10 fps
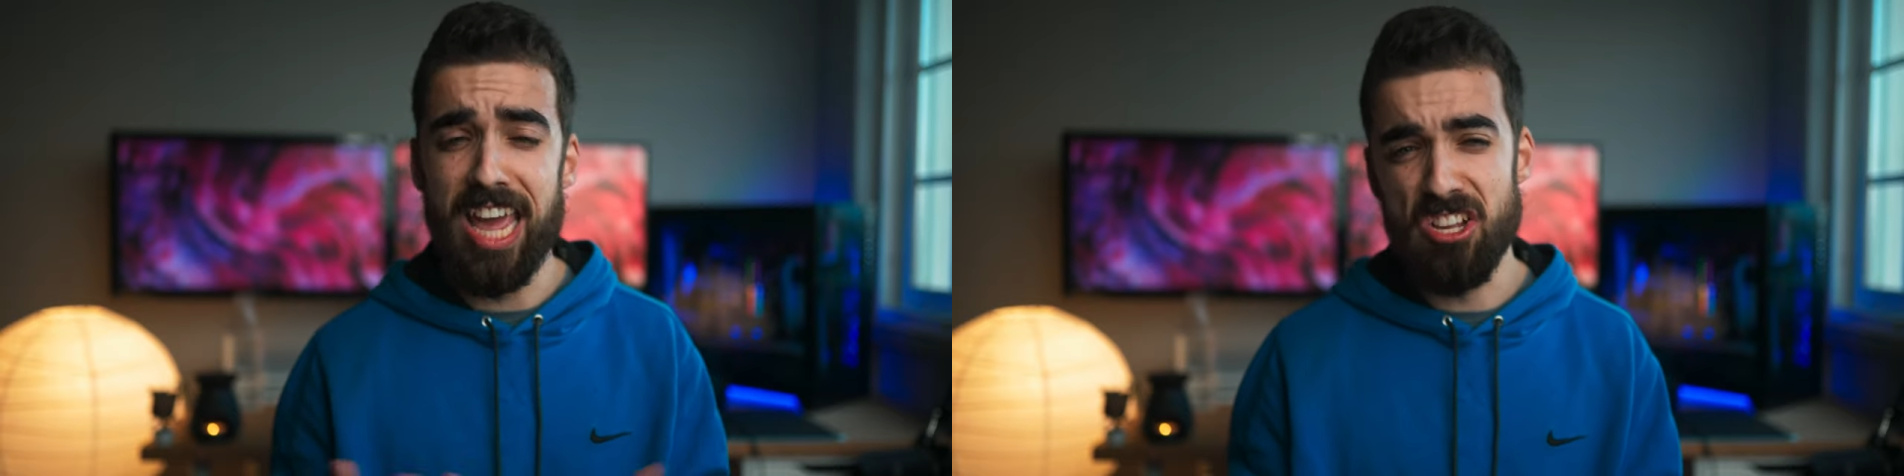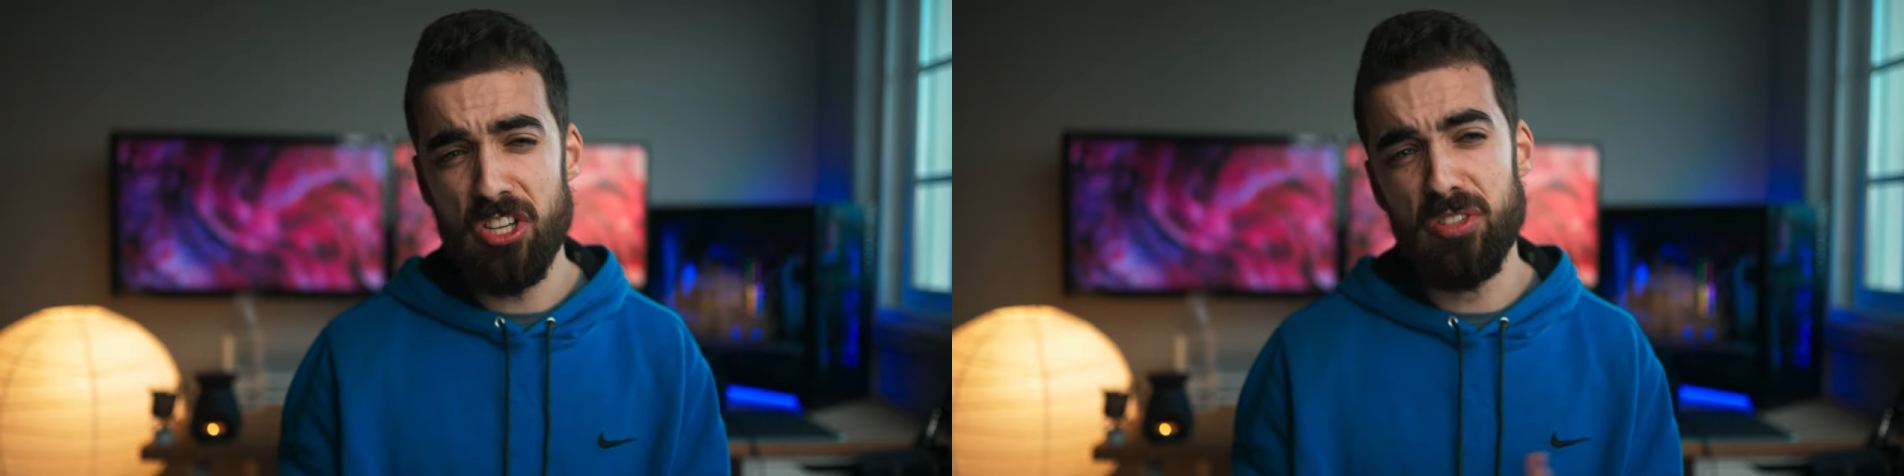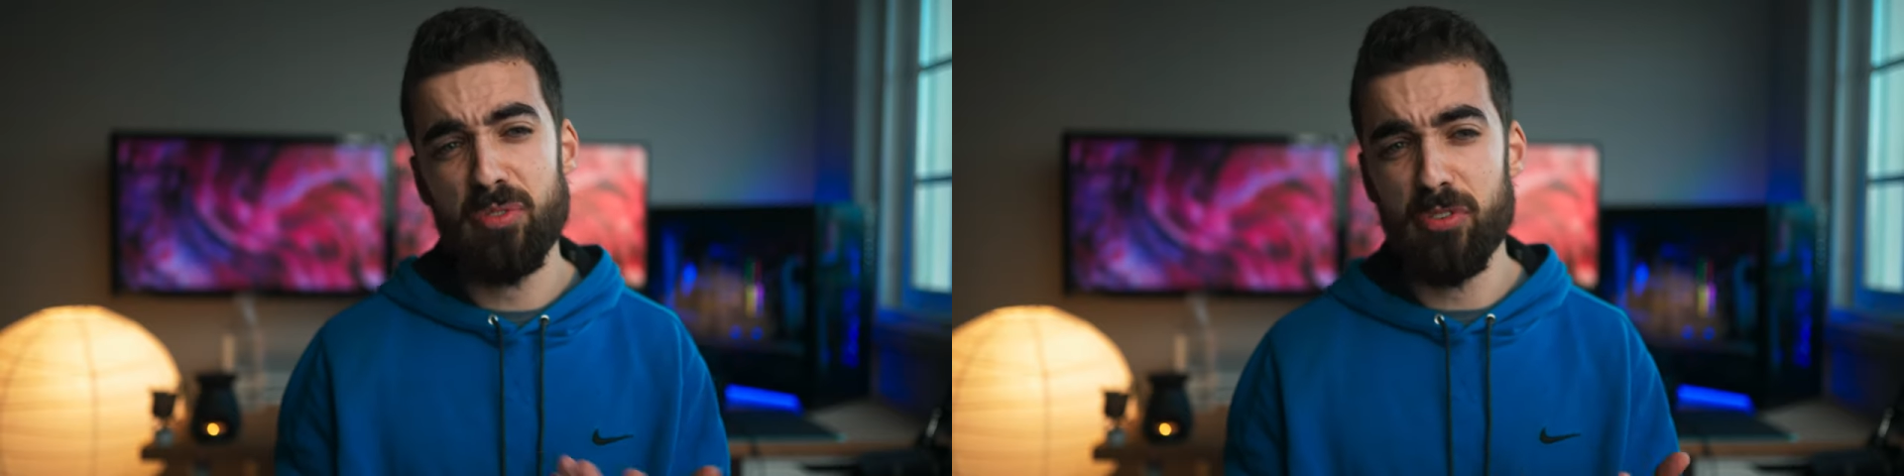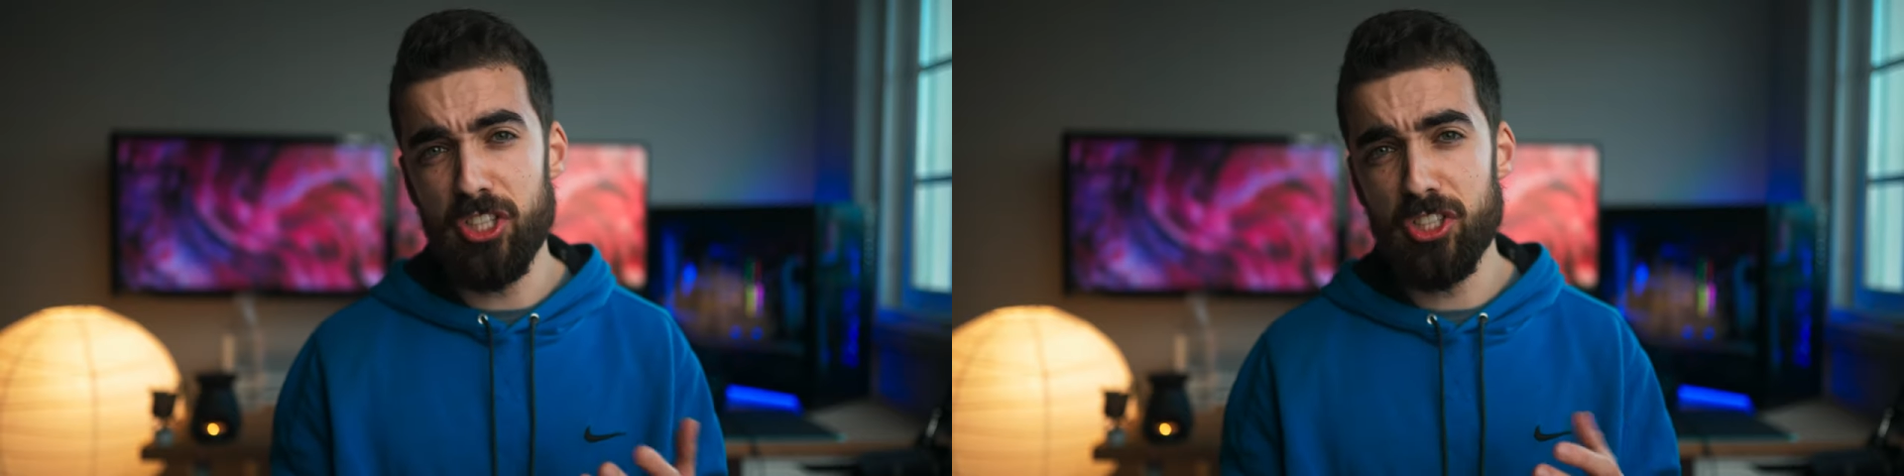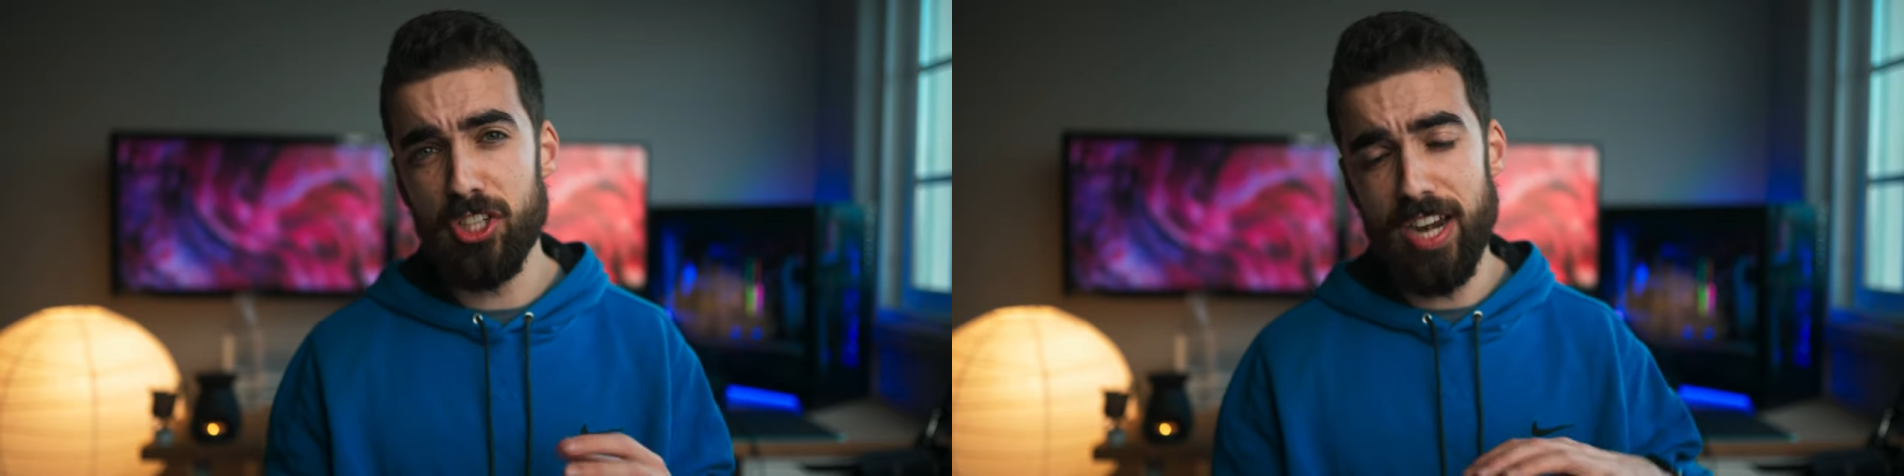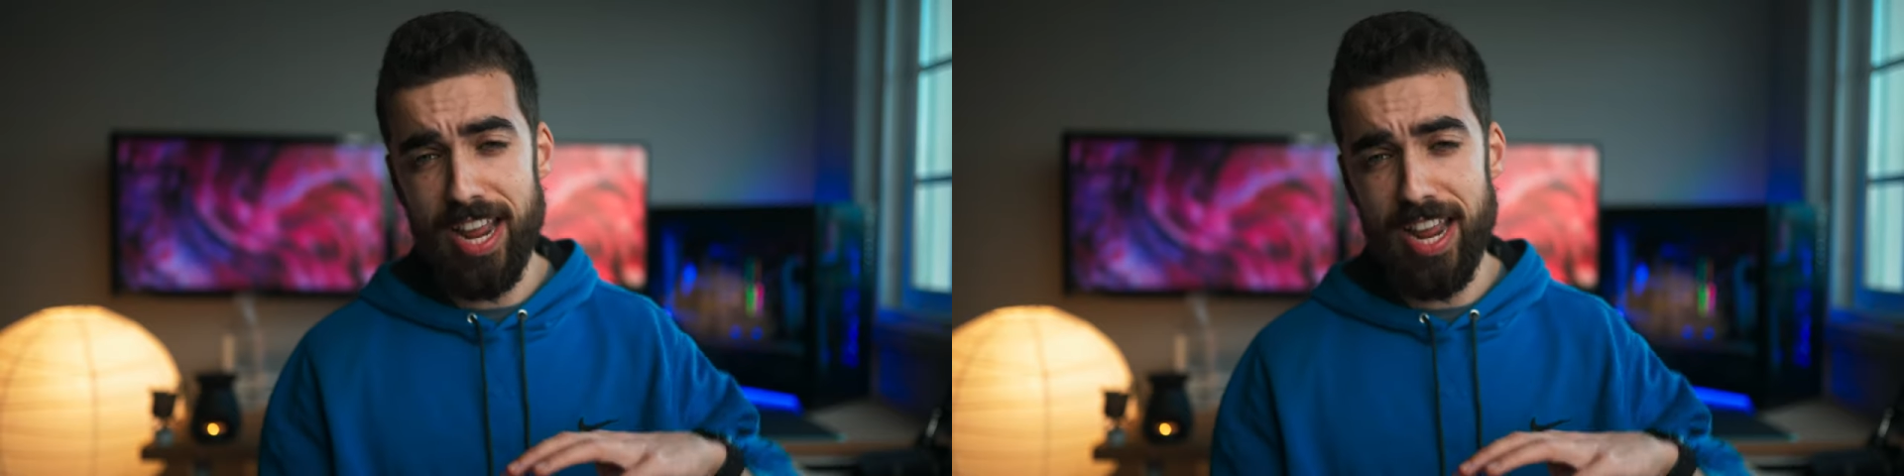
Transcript: a good feature